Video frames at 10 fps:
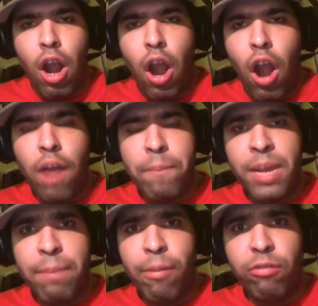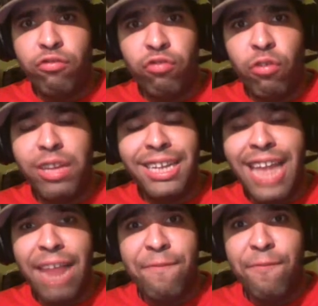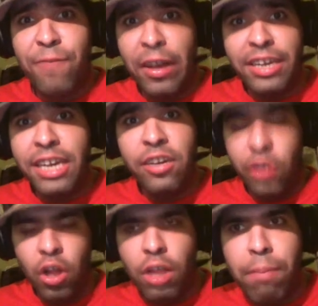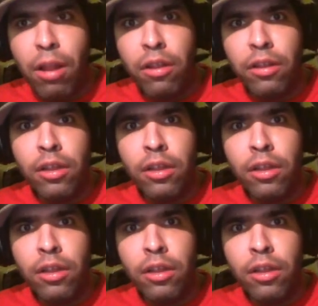Are people truly that fucking gullible?